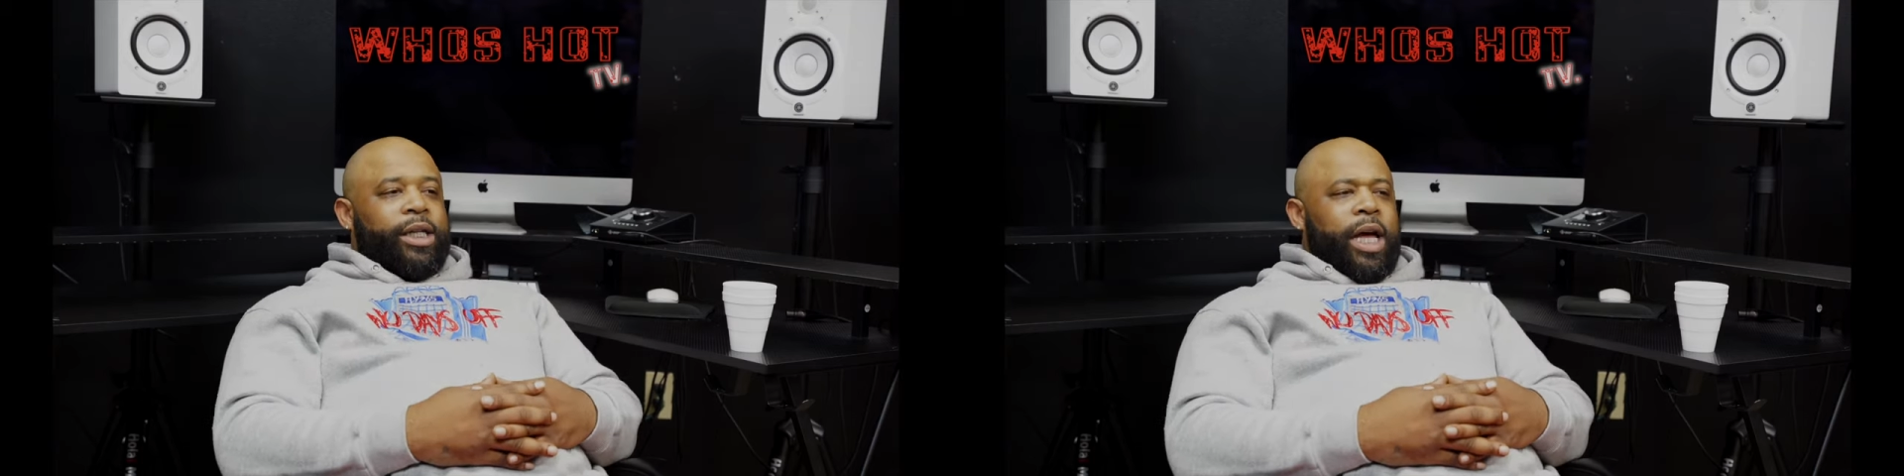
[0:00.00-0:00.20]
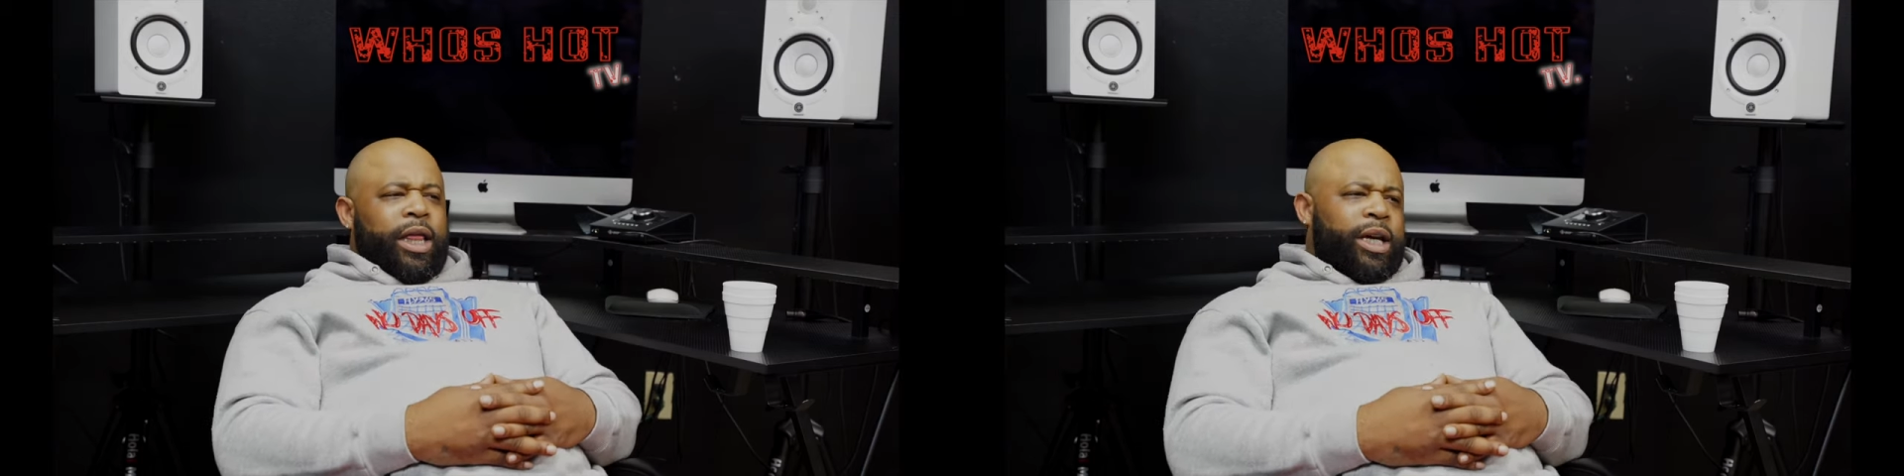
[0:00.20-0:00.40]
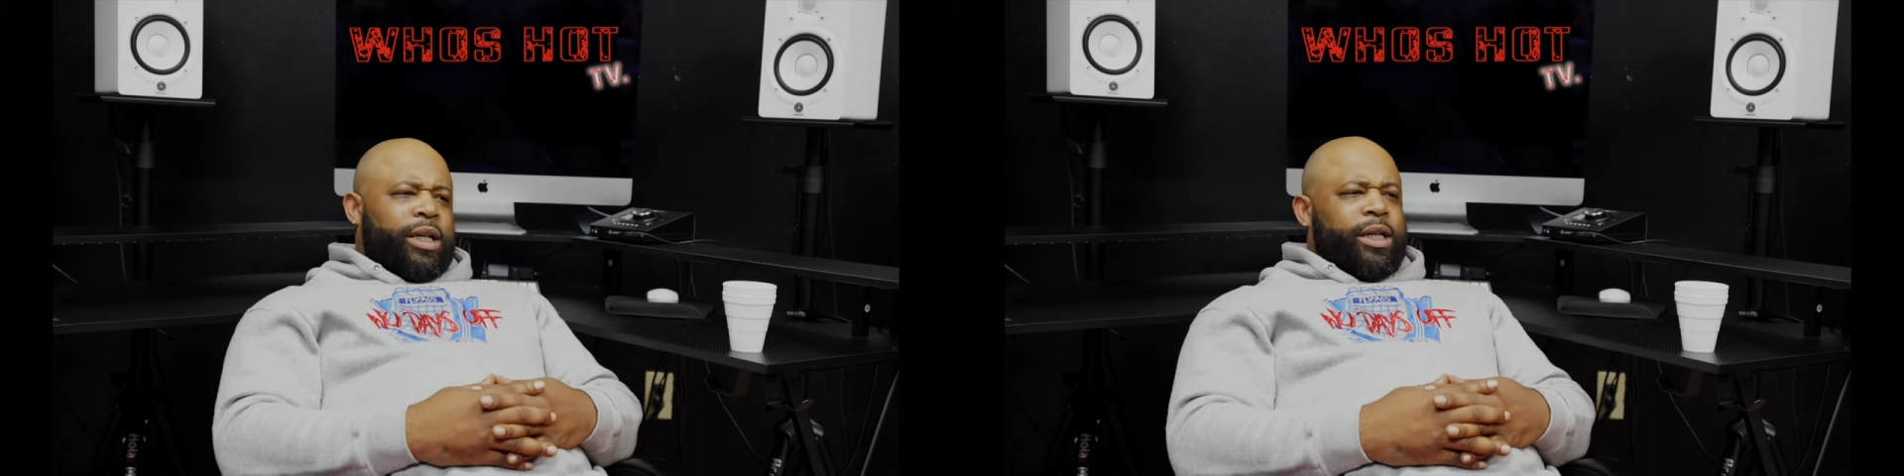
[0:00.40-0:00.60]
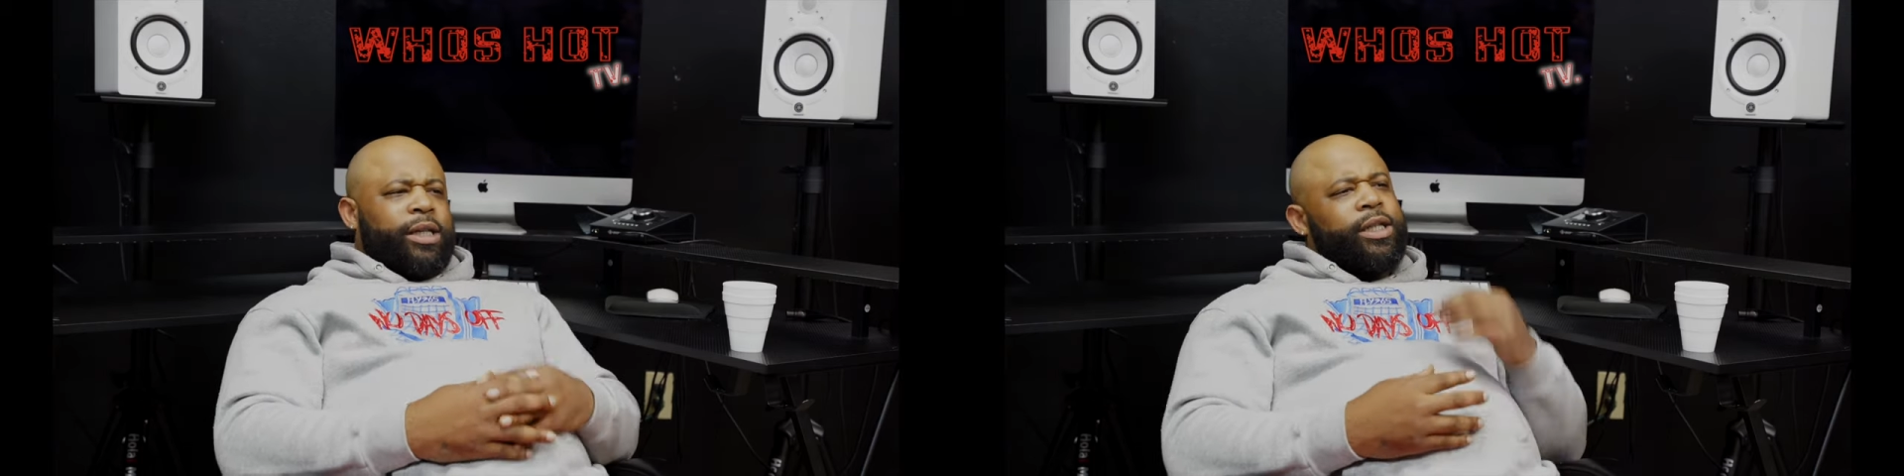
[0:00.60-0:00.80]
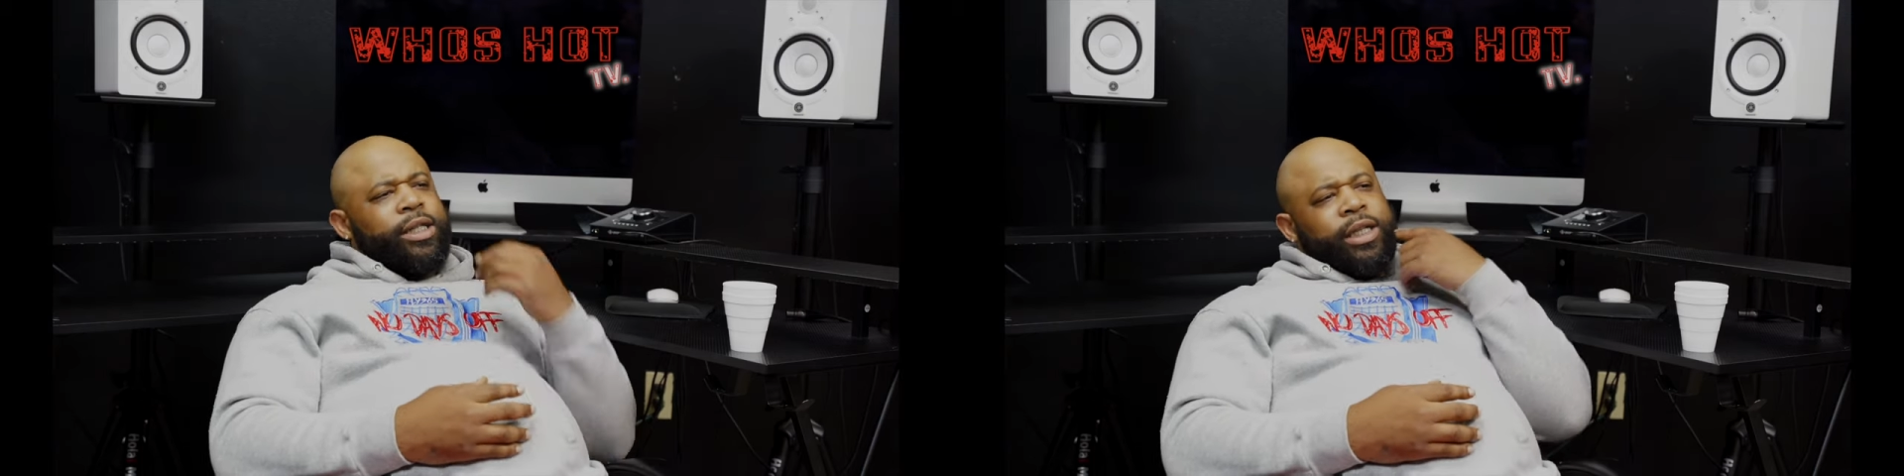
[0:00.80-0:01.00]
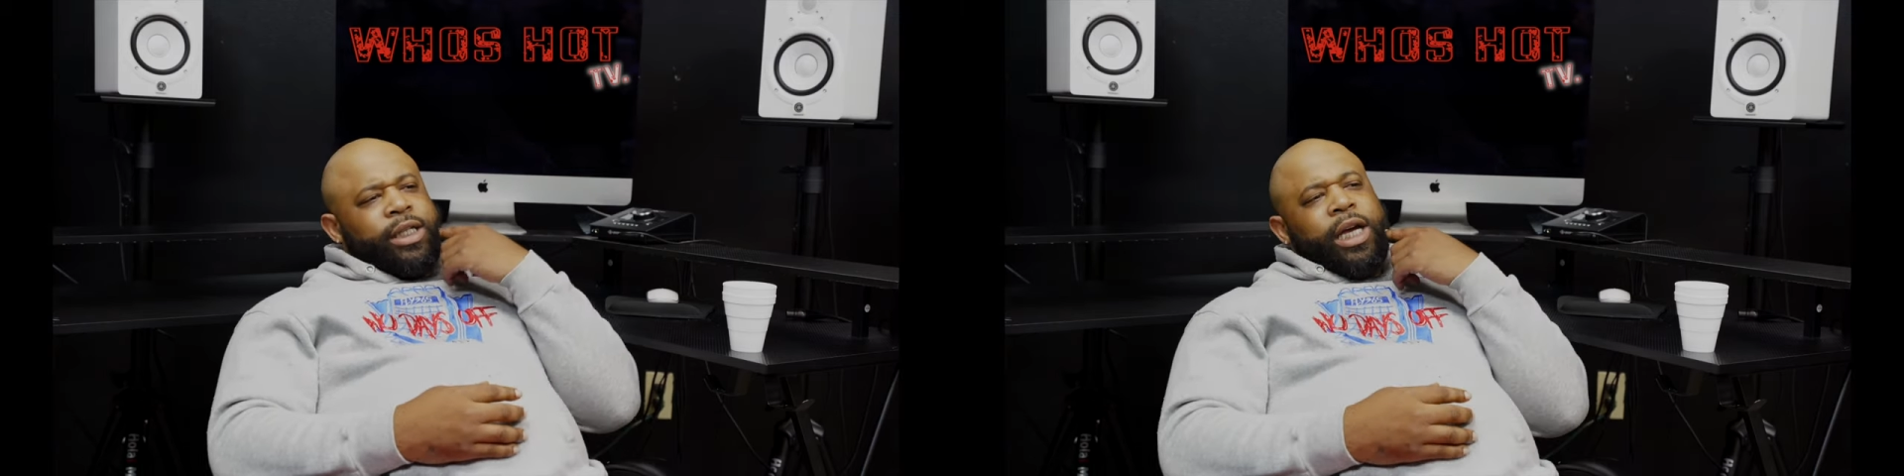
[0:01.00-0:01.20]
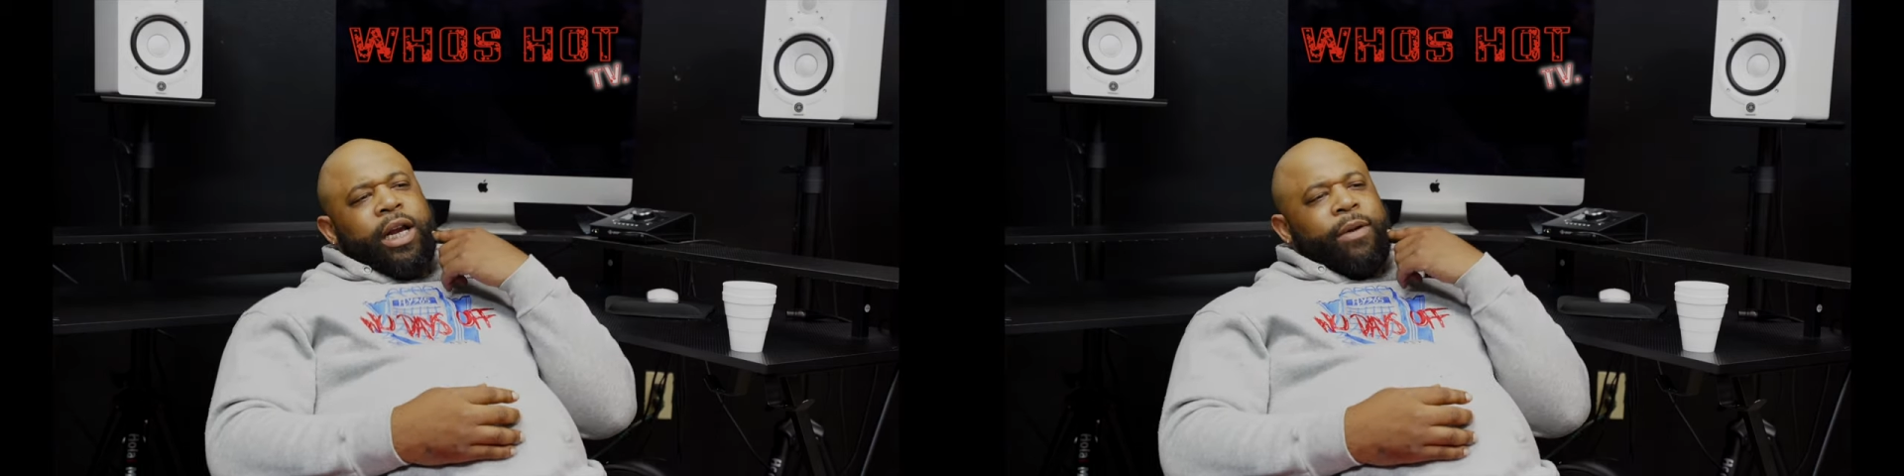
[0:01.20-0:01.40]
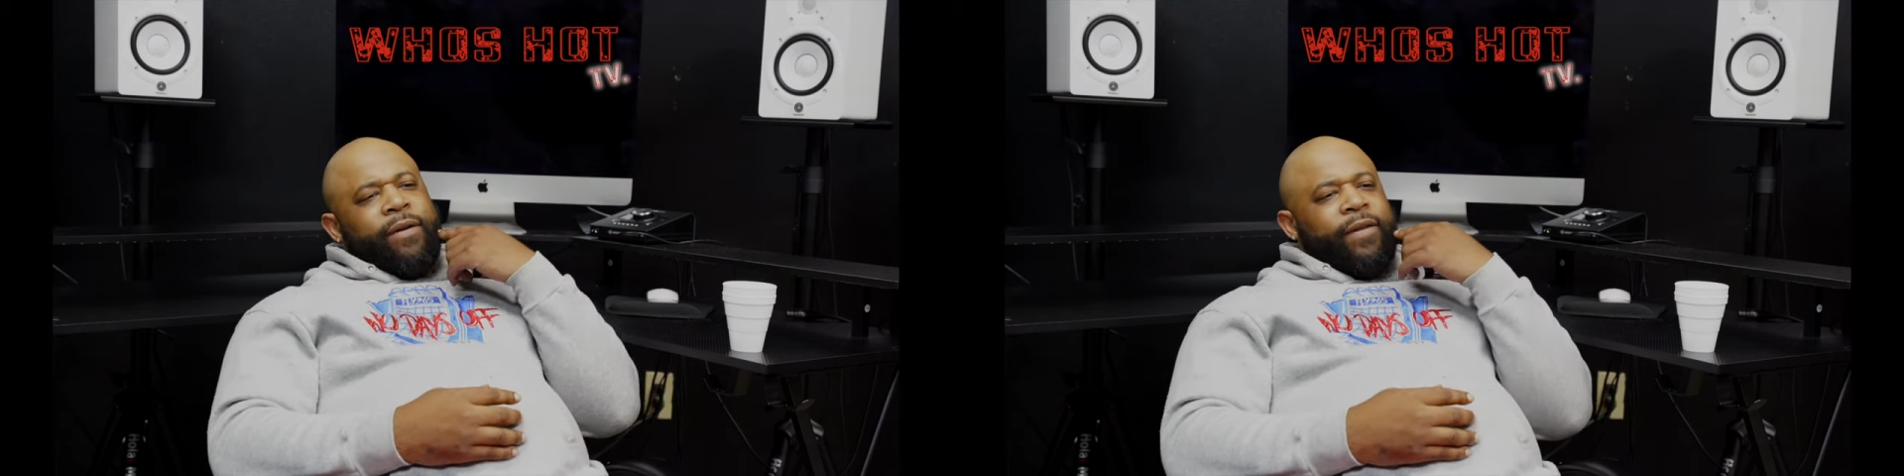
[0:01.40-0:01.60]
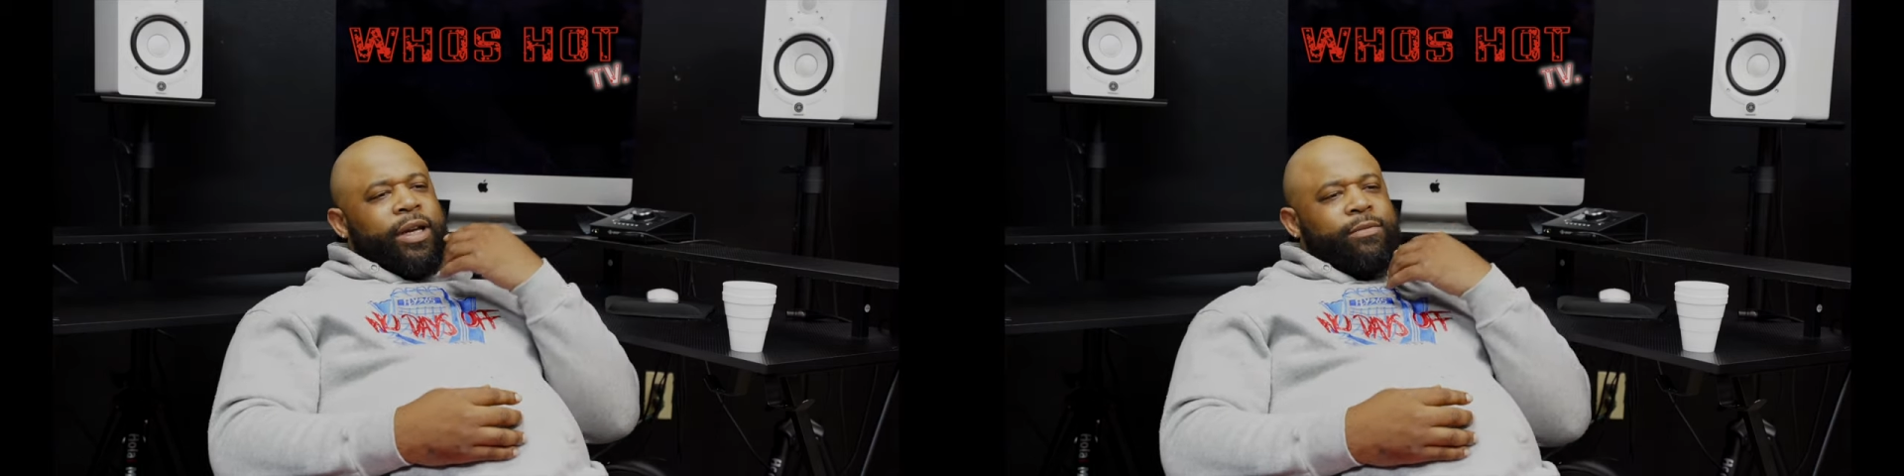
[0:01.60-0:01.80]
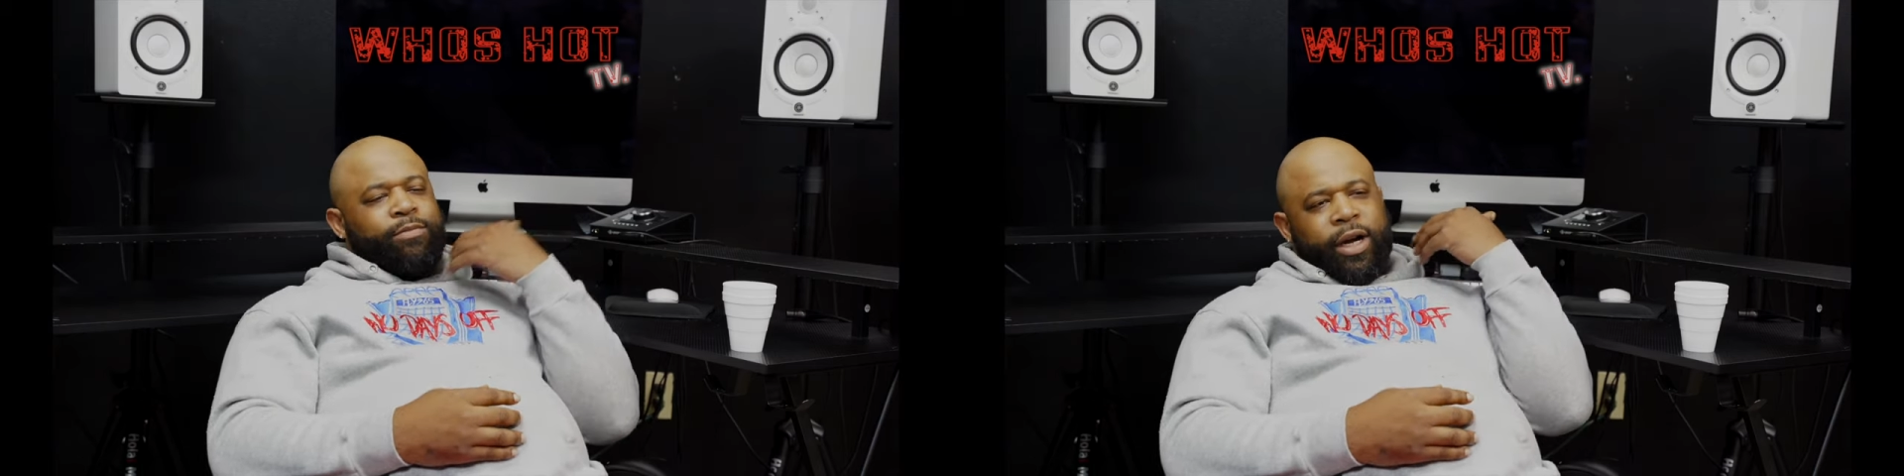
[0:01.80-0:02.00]
I looked this side of my
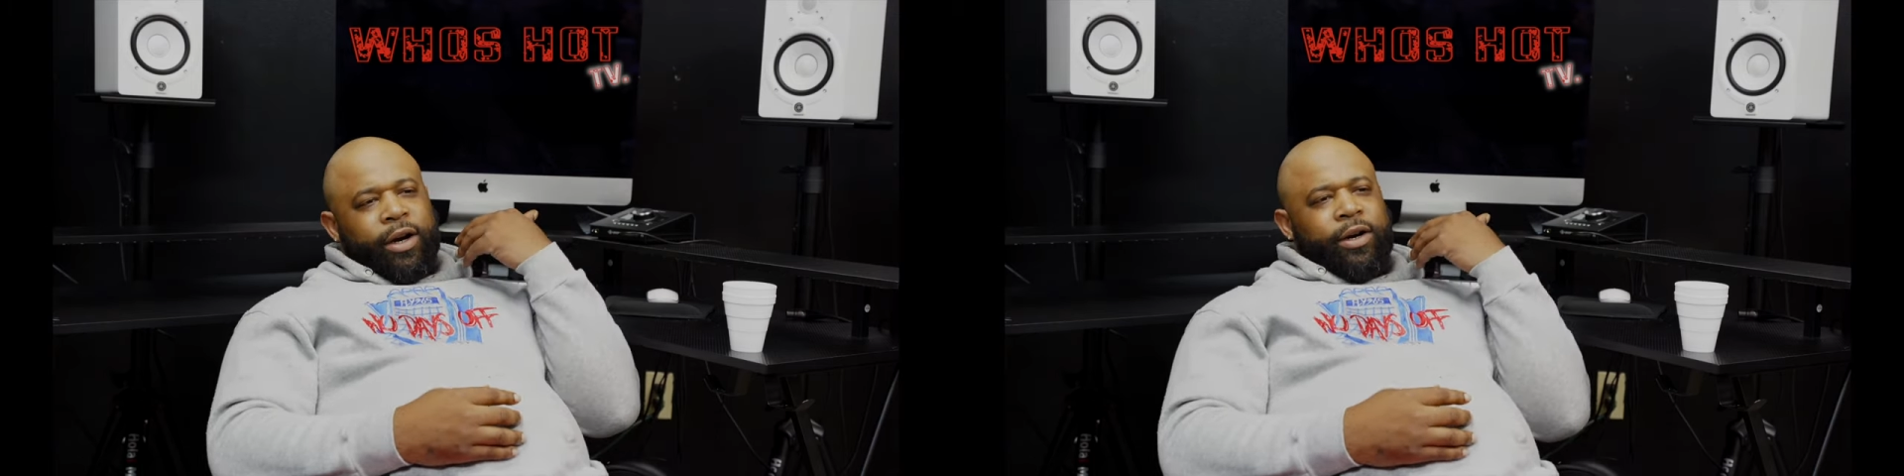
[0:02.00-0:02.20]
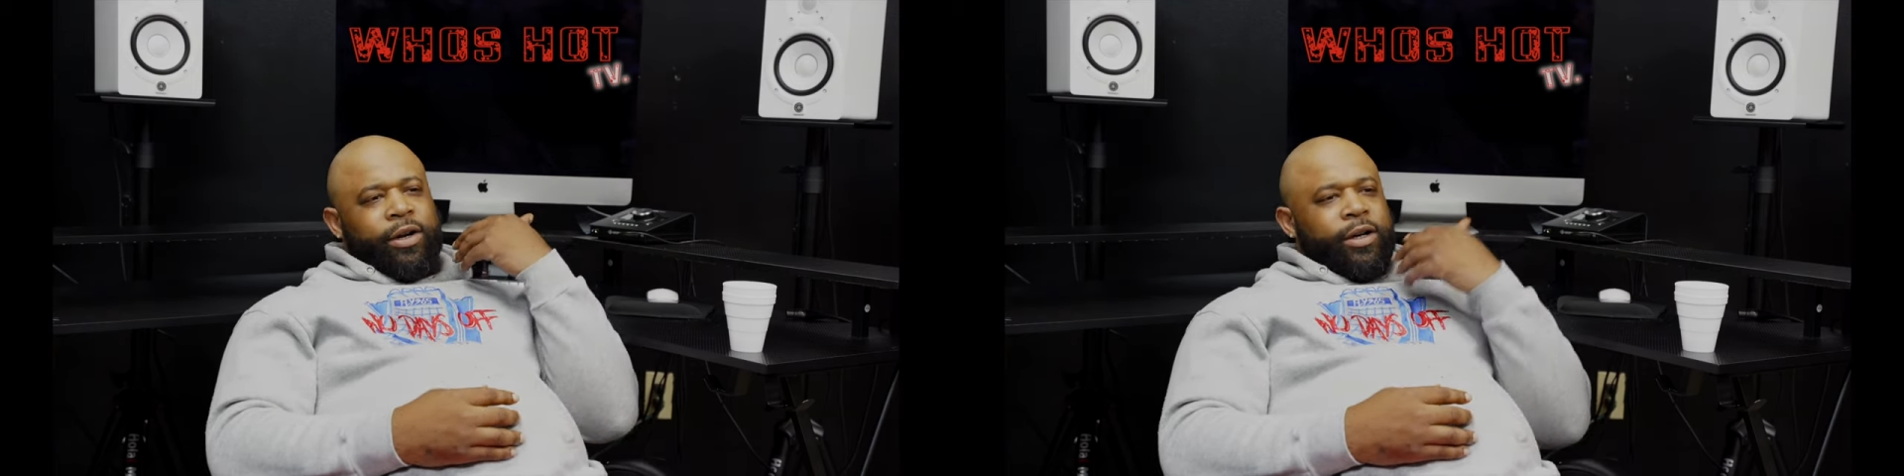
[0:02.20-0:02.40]
face bigger.